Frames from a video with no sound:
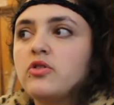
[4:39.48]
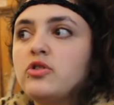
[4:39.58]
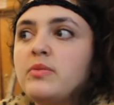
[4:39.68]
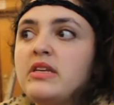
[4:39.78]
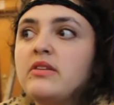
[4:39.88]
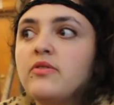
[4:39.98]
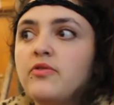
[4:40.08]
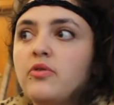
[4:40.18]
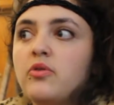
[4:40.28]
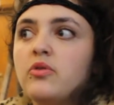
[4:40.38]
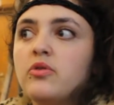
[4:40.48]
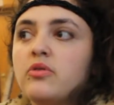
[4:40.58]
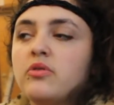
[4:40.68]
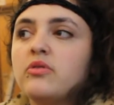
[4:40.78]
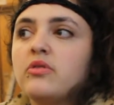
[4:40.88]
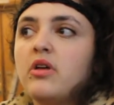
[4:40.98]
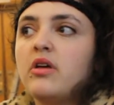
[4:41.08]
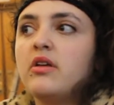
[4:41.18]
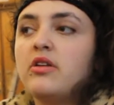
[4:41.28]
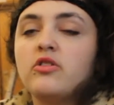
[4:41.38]
Do you mean for
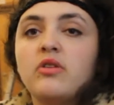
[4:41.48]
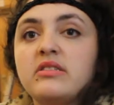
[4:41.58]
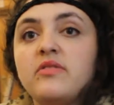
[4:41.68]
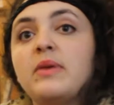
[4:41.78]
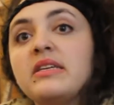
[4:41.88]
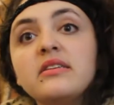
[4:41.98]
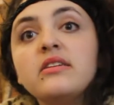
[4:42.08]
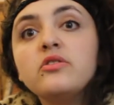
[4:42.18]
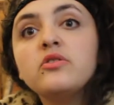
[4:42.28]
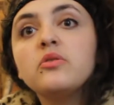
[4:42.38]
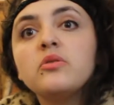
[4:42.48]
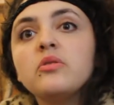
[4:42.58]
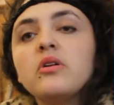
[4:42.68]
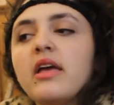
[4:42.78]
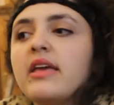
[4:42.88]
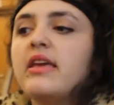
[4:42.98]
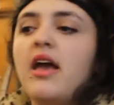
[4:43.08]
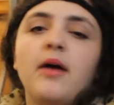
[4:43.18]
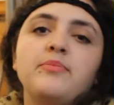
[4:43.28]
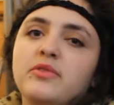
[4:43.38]
an aggressive message? Or? Yeah,
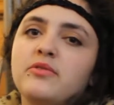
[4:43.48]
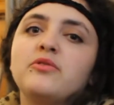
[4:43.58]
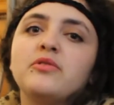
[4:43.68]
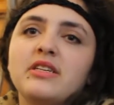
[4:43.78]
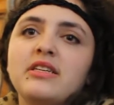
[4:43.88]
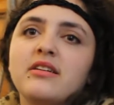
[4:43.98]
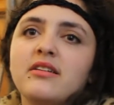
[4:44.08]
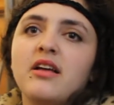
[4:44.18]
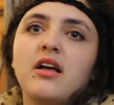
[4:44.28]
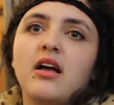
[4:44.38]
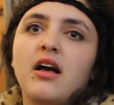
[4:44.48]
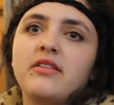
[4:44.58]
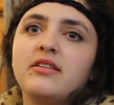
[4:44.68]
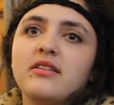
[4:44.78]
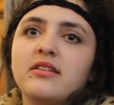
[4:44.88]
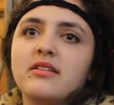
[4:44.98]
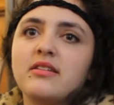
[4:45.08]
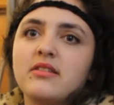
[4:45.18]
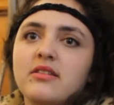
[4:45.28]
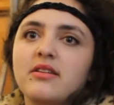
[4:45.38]
more of a fuck religion kind of
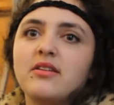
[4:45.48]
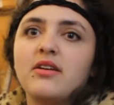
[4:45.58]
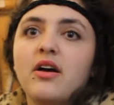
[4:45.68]
attitude.